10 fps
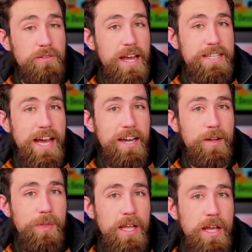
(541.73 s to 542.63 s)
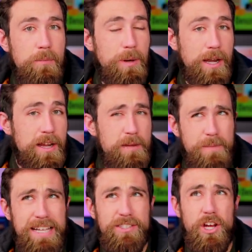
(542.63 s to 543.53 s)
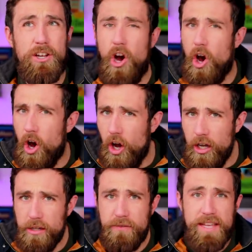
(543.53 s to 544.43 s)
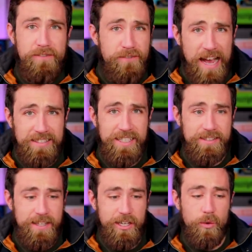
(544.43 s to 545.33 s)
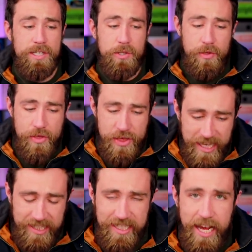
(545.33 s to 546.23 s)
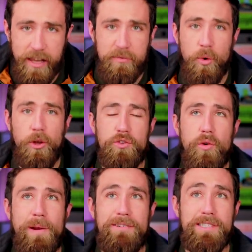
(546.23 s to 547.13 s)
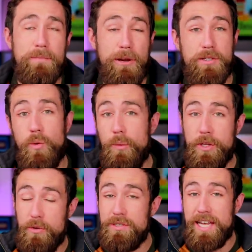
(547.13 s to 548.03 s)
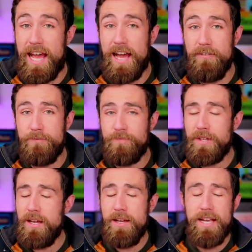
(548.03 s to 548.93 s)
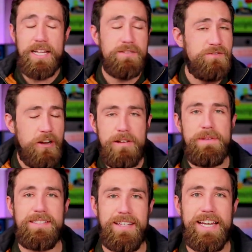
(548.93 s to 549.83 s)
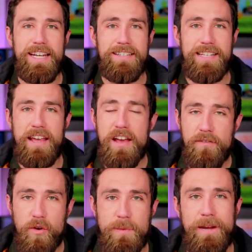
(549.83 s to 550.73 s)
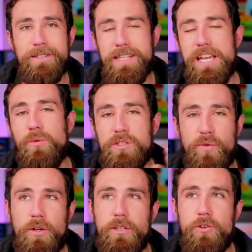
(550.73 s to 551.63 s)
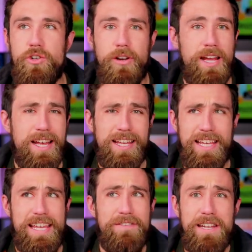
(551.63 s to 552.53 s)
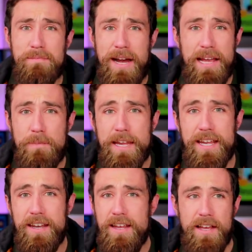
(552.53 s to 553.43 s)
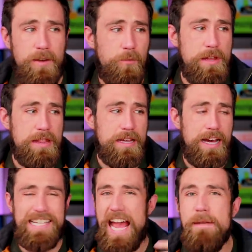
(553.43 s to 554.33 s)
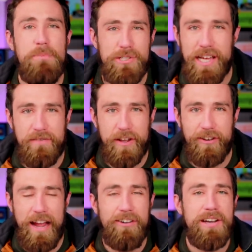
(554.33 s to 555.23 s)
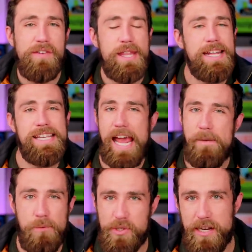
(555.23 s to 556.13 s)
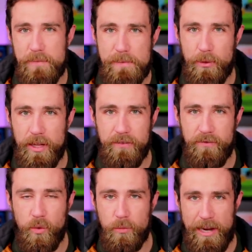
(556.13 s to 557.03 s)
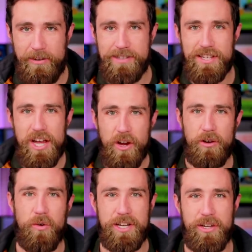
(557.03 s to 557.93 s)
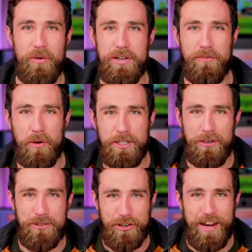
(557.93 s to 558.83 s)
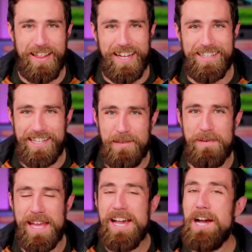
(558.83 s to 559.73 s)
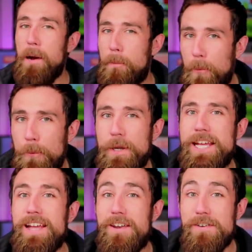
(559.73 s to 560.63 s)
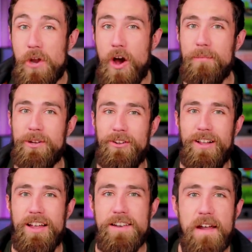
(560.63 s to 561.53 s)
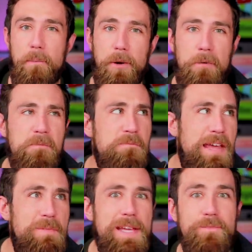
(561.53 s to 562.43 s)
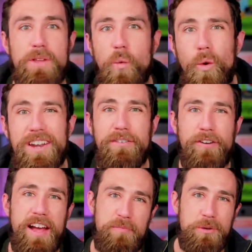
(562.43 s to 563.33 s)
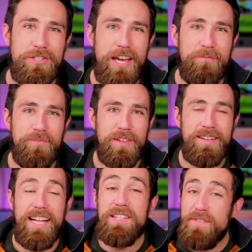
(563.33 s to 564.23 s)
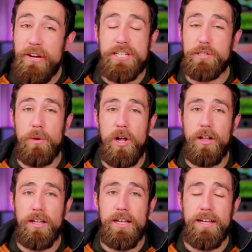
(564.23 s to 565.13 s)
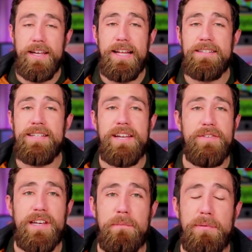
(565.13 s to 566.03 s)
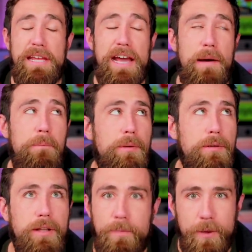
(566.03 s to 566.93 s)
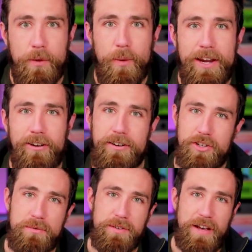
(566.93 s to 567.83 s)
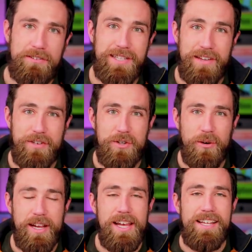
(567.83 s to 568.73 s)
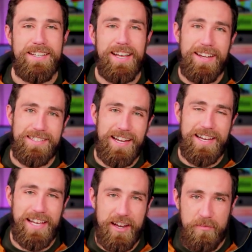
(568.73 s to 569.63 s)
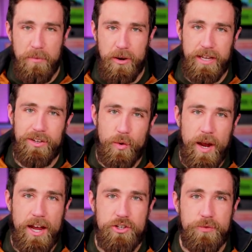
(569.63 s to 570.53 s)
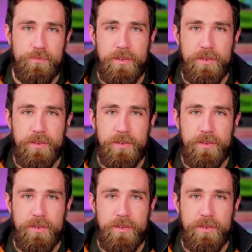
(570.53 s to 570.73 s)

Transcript: of that data. But based on all of the facets that go into this style of mortgage forbearance compared to what we used to have, it's very misleading to say forbearance equals foreclosure, even in my opinion, with a 10% figure. I don't even think 10% of people in forbearance are going to go into foreclosure. I think it's gonna be a pretty nominal number, maybe 1% to 5%. That's very small. And that's not even going to be a uh, blip on the radar in terms of housing inventory to get us to any kind of market crash.